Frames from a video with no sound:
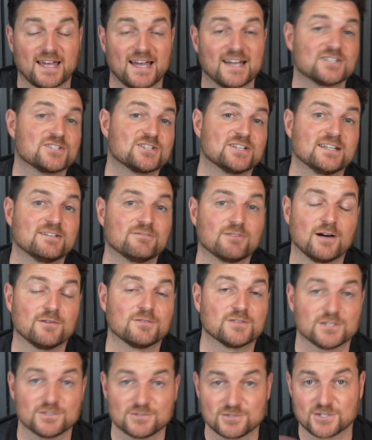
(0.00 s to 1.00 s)
actually,
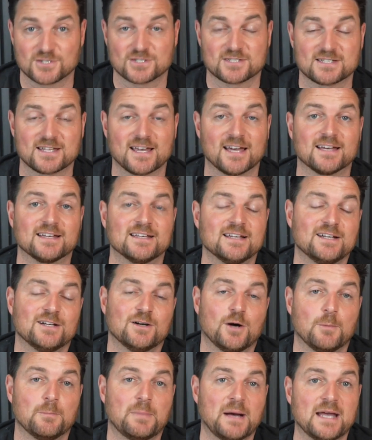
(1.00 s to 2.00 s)
rather than just
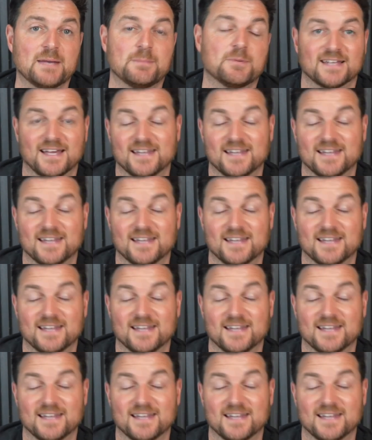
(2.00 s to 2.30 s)
on paper.